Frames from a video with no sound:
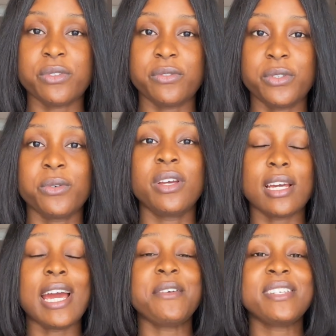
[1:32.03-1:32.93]
review.
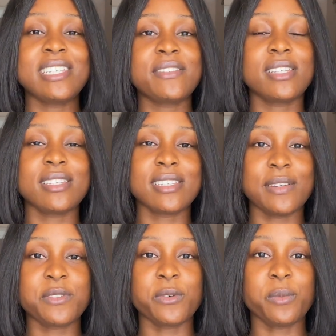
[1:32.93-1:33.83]
I received this
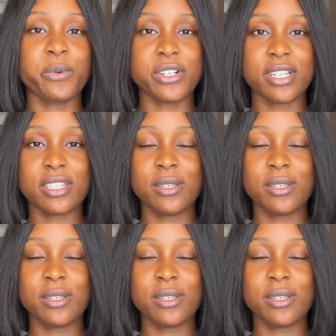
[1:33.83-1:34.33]
gift from Project